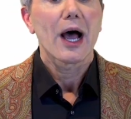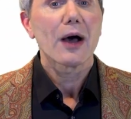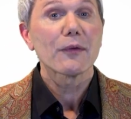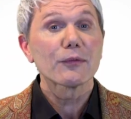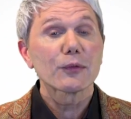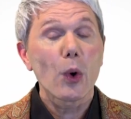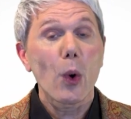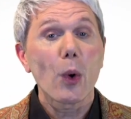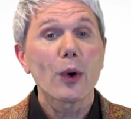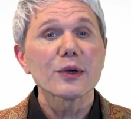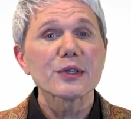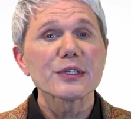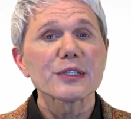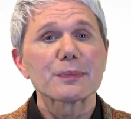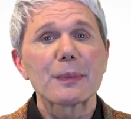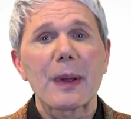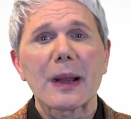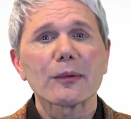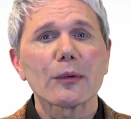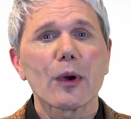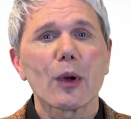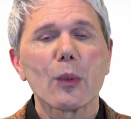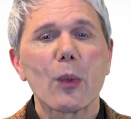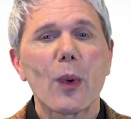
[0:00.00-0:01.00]
Of course,
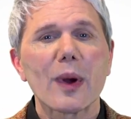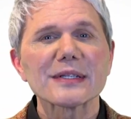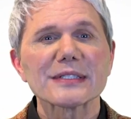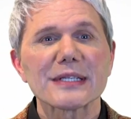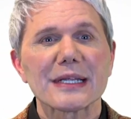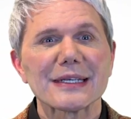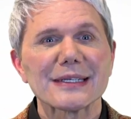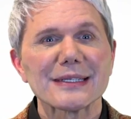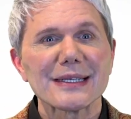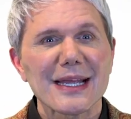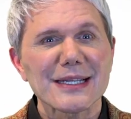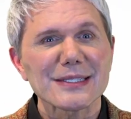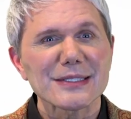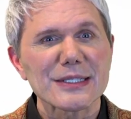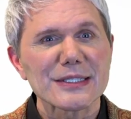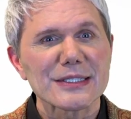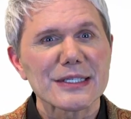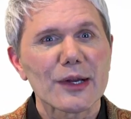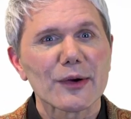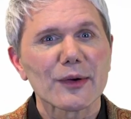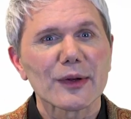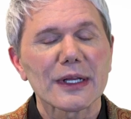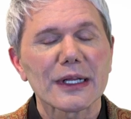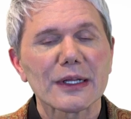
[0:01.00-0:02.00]
payroll wasn't
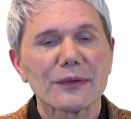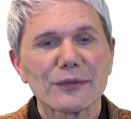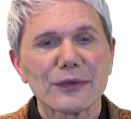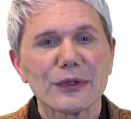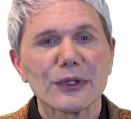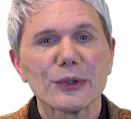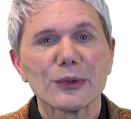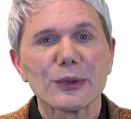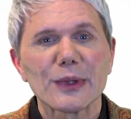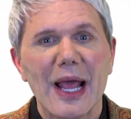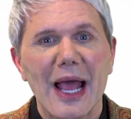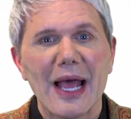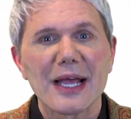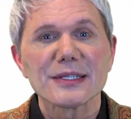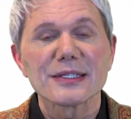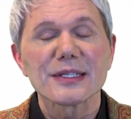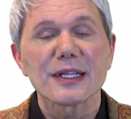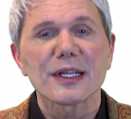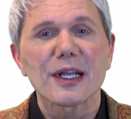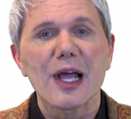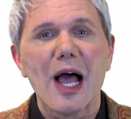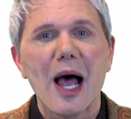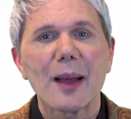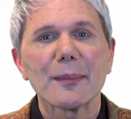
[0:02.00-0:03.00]
necessarily viewed as
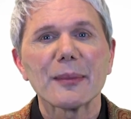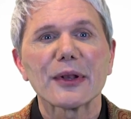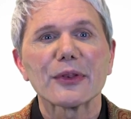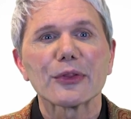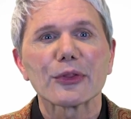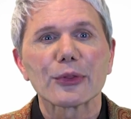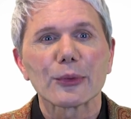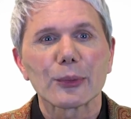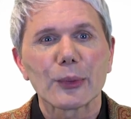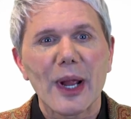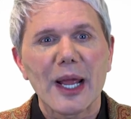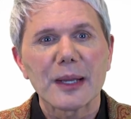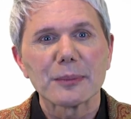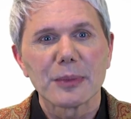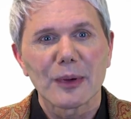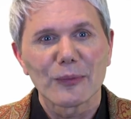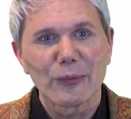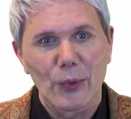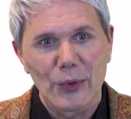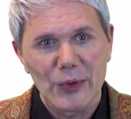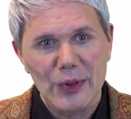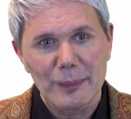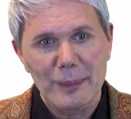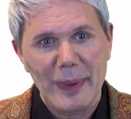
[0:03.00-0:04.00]
the common thread
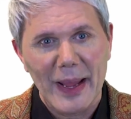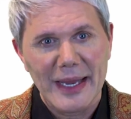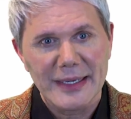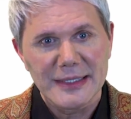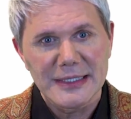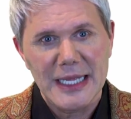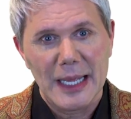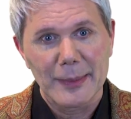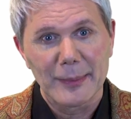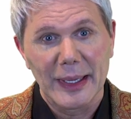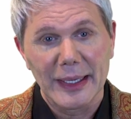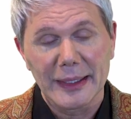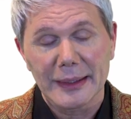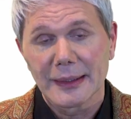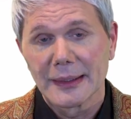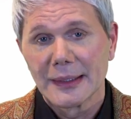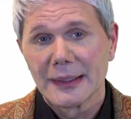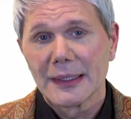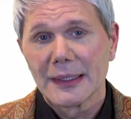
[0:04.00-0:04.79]
before the pandemic,